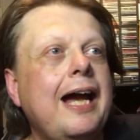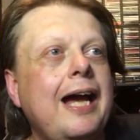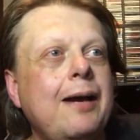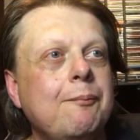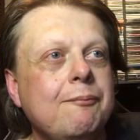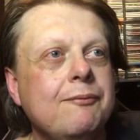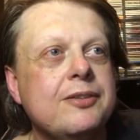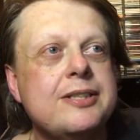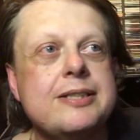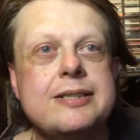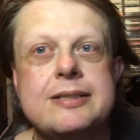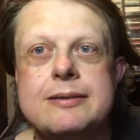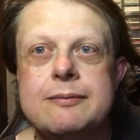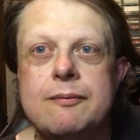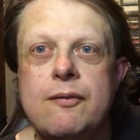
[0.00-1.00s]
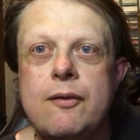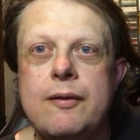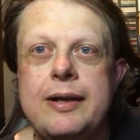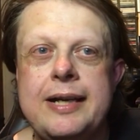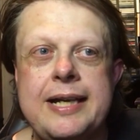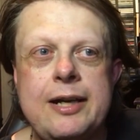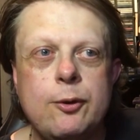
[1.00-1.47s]
And
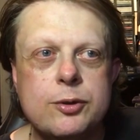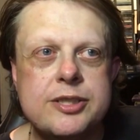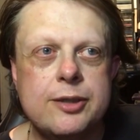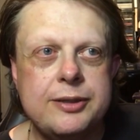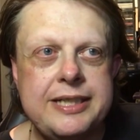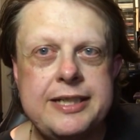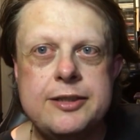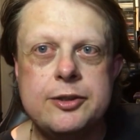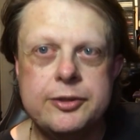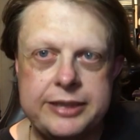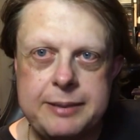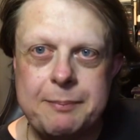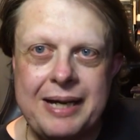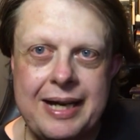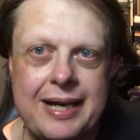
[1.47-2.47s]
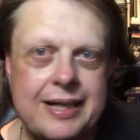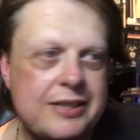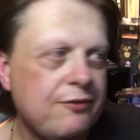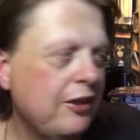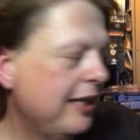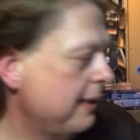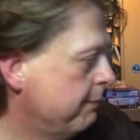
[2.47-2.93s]
he also did goodie bags
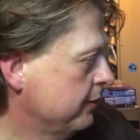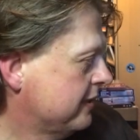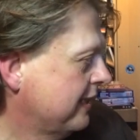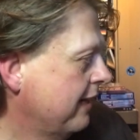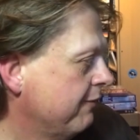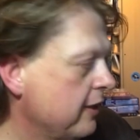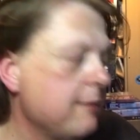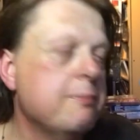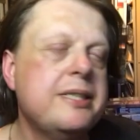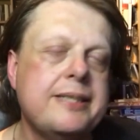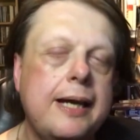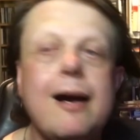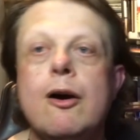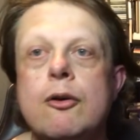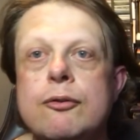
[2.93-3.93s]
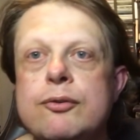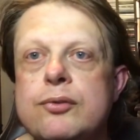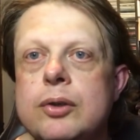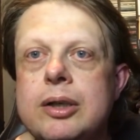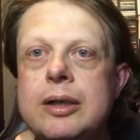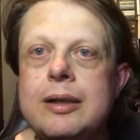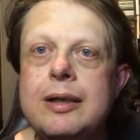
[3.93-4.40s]
that he put together himself.
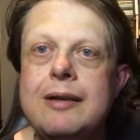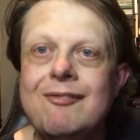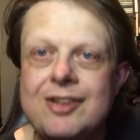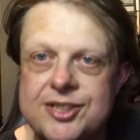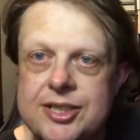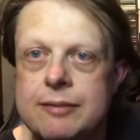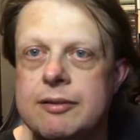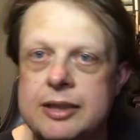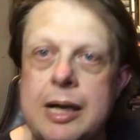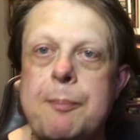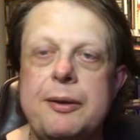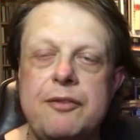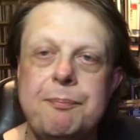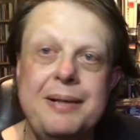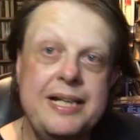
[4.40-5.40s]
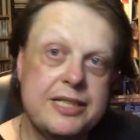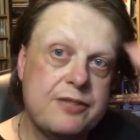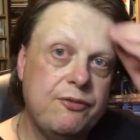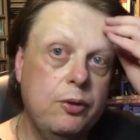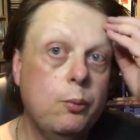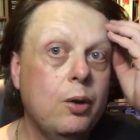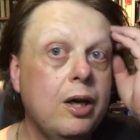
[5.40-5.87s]
There's a couple of bits
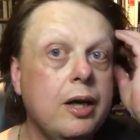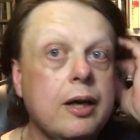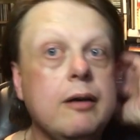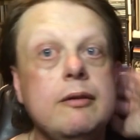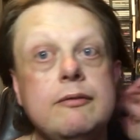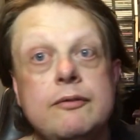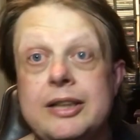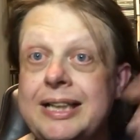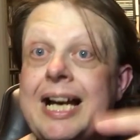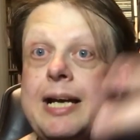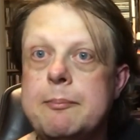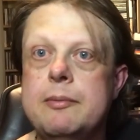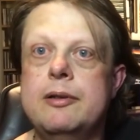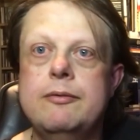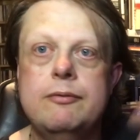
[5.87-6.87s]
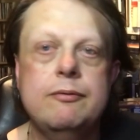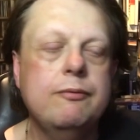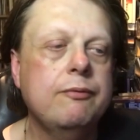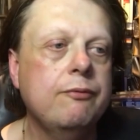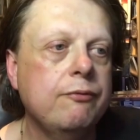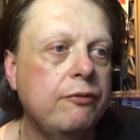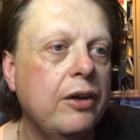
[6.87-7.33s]
that came
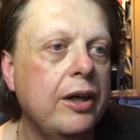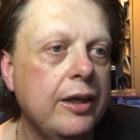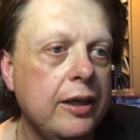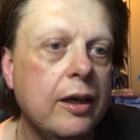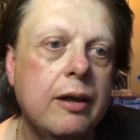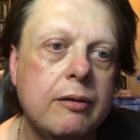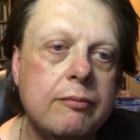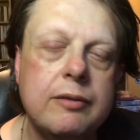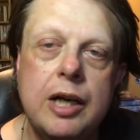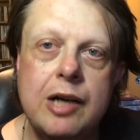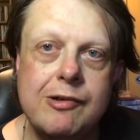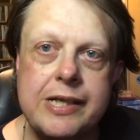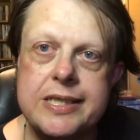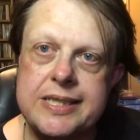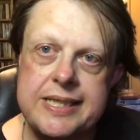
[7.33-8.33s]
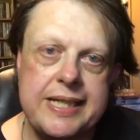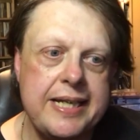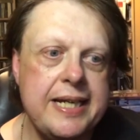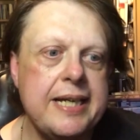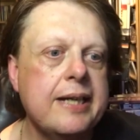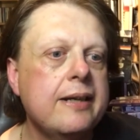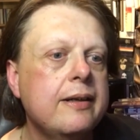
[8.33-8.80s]
via
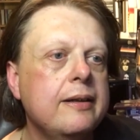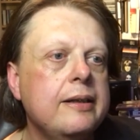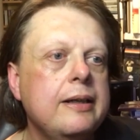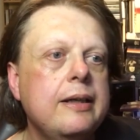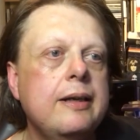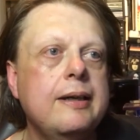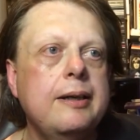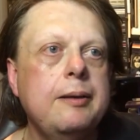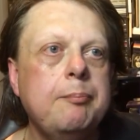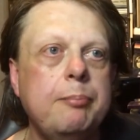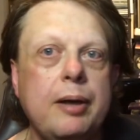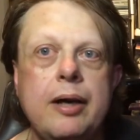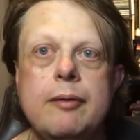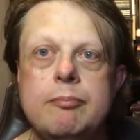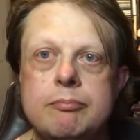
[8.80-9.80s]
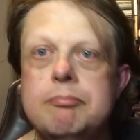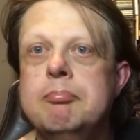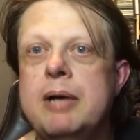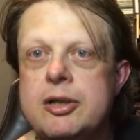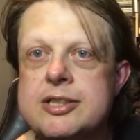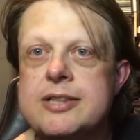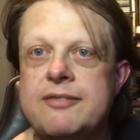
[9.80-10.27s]
RSD. But
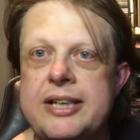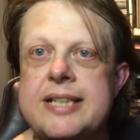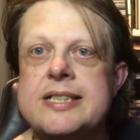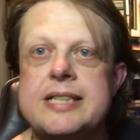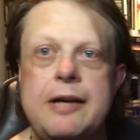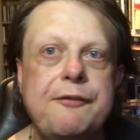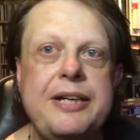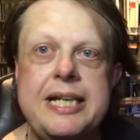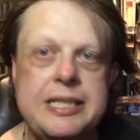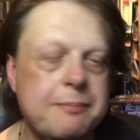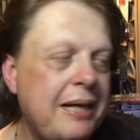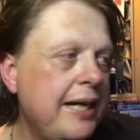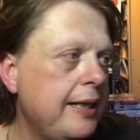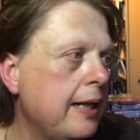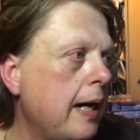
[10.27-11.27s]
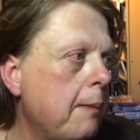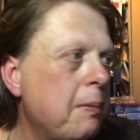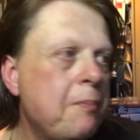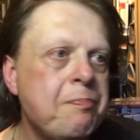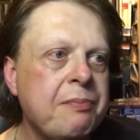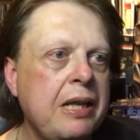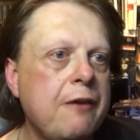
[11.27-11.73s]
most of it is stuff he's made up.